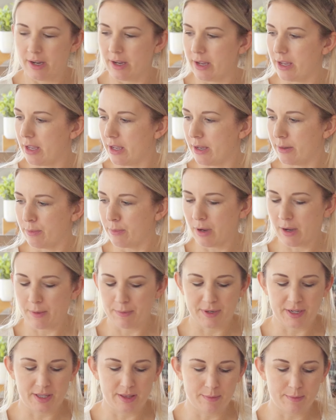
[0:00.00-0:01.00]
and pop
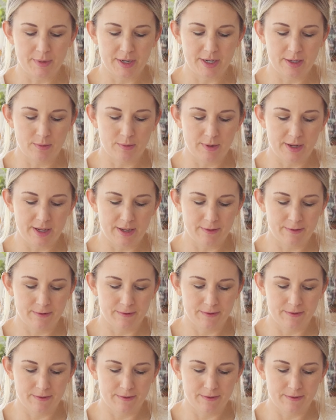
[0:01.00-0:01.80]
it in the microwave